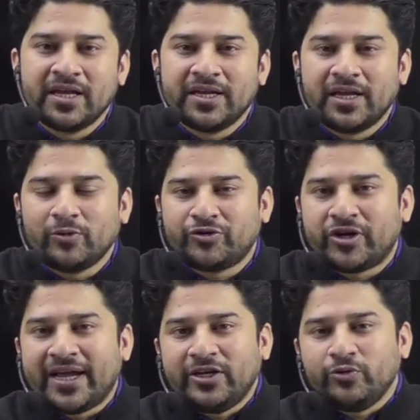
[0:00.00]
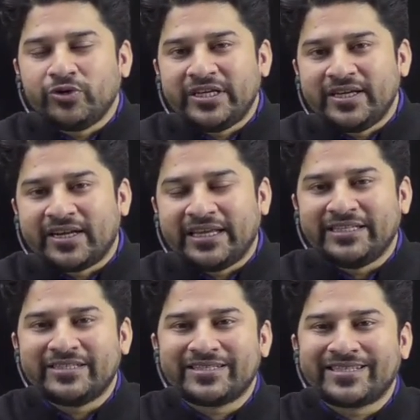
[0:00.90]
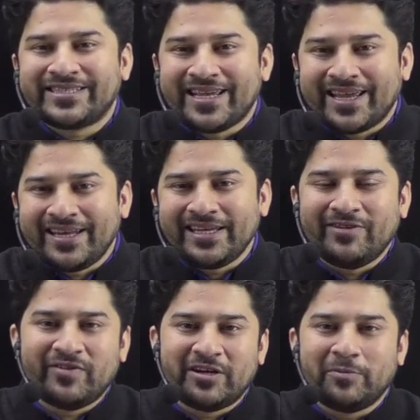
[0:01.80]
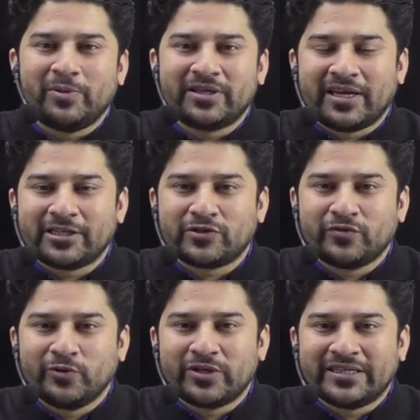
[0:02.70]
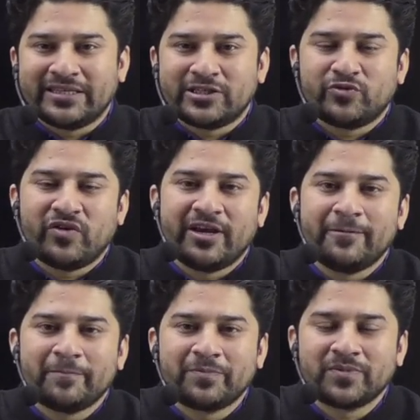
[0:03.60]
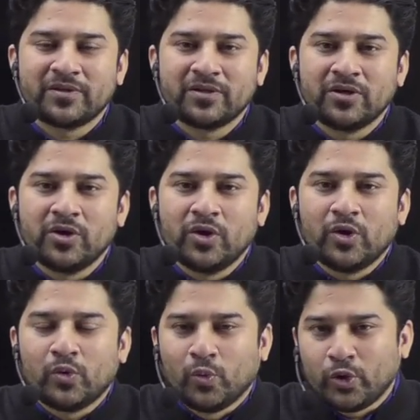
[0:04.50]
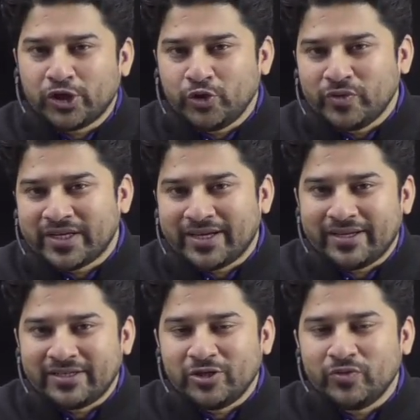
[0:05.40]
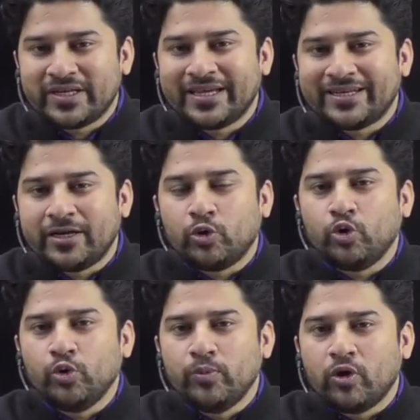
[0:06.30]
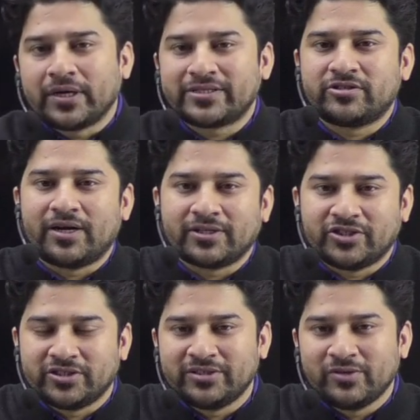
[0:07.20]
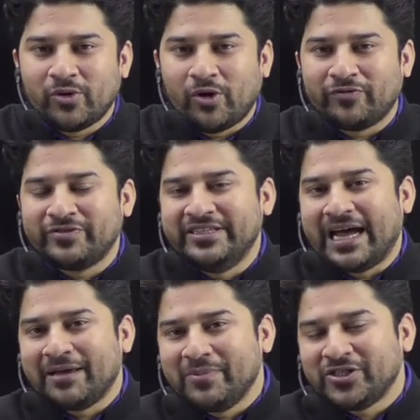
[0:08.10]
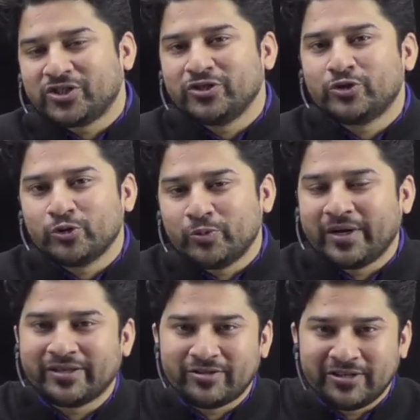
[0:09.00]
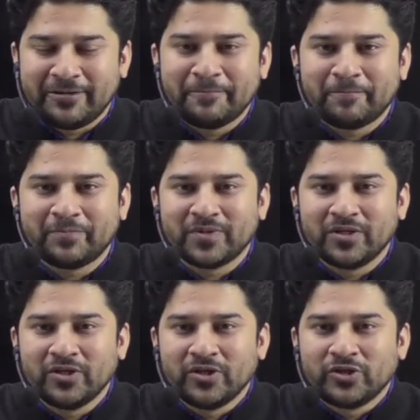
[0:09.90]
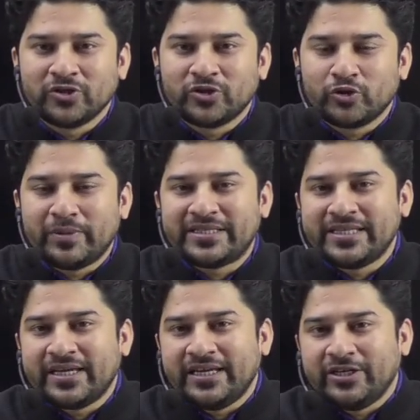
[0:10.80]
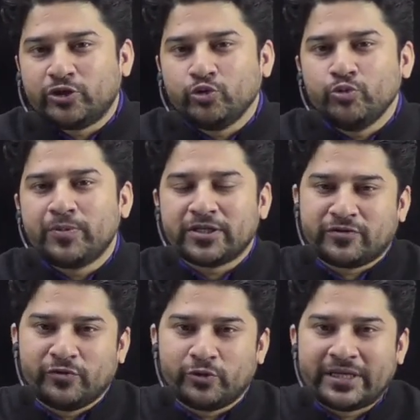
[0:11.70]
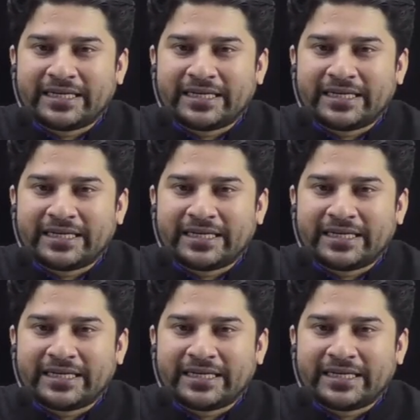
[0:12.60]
Now try to rearrange the second even number that is 4 in this way. What you will get, you will get an oblong structure of dimension 2 by 3 so basically 2 plus 4, that